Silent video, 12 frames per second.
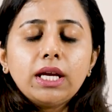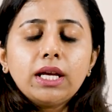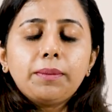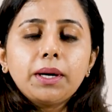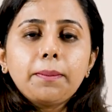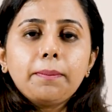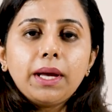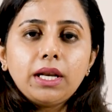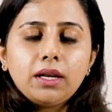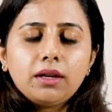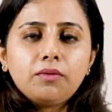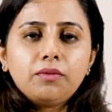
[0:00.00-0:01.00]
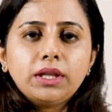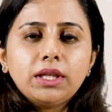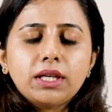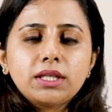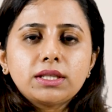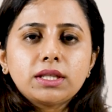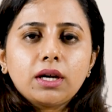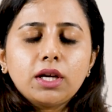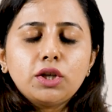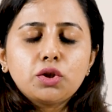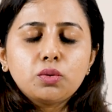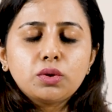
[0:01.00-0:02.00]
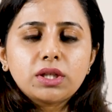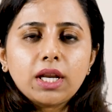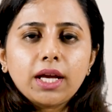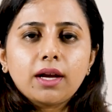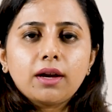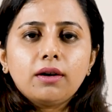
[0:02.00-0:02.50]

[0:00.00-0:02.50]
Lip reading: Among men, when there is issues like